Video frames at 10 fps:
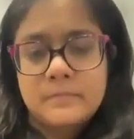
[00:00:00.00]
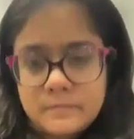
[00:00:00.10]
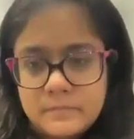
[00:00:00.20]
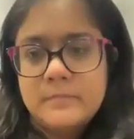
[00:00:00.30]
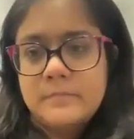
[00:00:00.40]

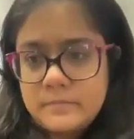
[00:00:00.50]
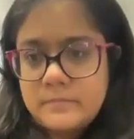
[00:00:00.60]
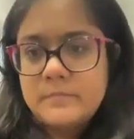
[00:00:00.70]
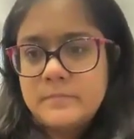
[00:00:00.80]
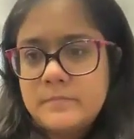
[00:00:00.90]

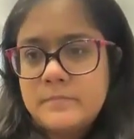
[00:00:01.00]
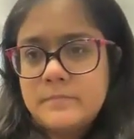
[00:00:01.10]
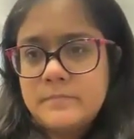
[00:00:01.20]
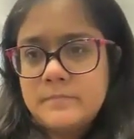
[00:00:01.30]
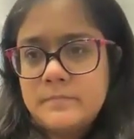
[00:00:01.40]

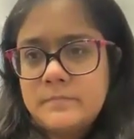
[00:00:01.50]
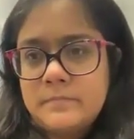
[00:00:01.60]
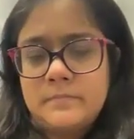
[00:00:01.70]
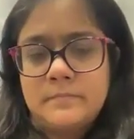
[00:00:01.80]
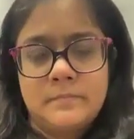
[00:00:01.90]

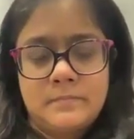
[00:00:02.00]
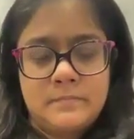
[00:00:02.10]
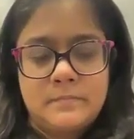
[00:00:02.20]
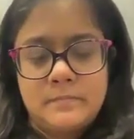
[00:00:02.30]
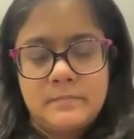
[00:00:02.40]

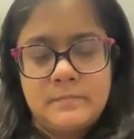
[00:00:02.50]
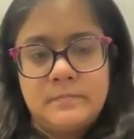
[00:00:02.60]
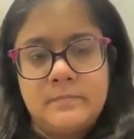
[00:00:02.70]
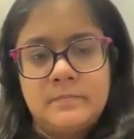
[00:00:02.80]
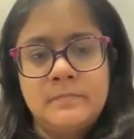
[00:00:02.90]

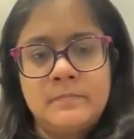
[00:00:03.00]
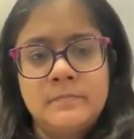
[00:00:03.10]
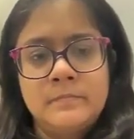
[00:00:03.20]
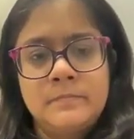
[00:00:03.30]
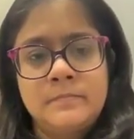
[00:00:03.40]

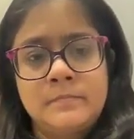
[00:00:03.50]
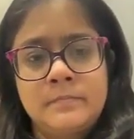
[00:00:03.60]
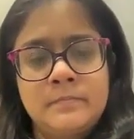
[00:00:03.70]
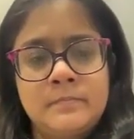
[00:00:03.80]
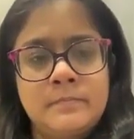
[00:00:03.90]

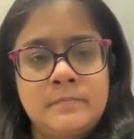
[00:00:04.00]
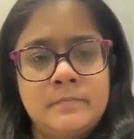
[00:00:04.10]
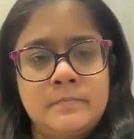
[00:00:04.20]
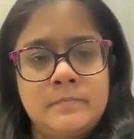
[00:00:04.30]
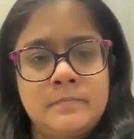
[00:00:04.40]

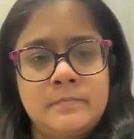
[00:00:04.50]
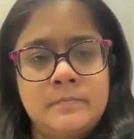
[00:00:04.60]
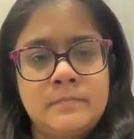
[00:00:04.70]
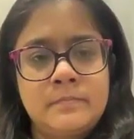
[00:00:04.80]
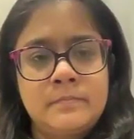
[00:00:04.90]

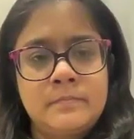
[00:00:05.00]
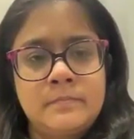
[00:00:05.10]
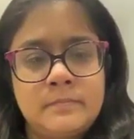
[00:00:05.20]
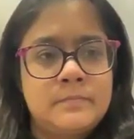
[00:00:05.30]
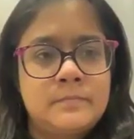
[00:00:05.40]

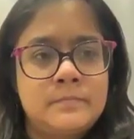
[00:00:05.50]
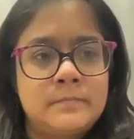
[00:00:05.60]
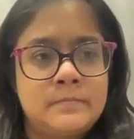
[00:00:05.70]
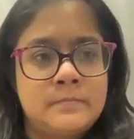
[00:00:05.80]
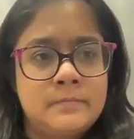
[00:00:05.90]

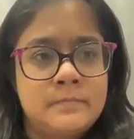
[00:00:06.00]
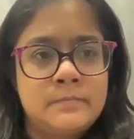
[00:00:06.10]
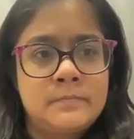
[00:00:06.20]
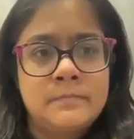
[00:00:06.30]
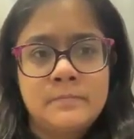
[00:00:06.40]

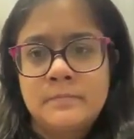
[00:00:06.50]
The person shown says nothing.